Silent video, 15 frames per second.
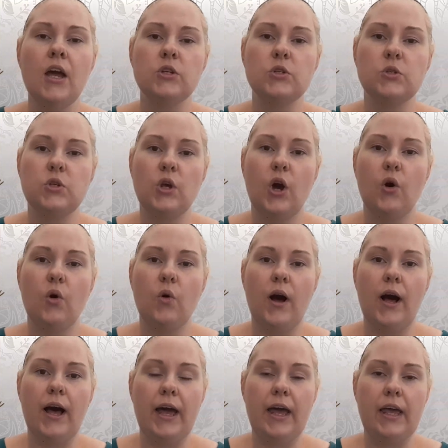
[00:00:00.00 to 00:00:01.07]

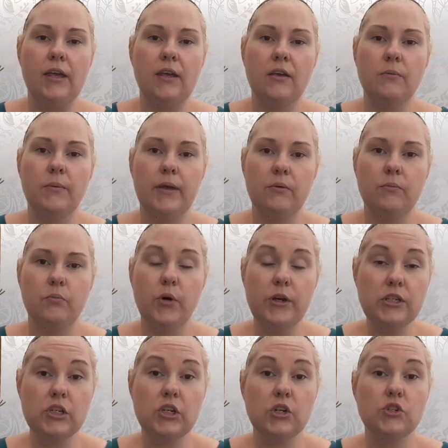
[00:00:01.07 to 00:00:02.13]
So I
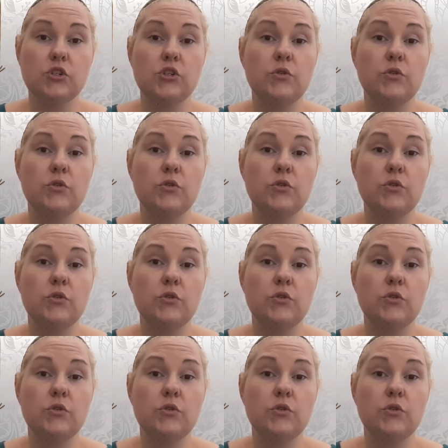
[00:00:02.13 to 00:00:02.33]
pointed her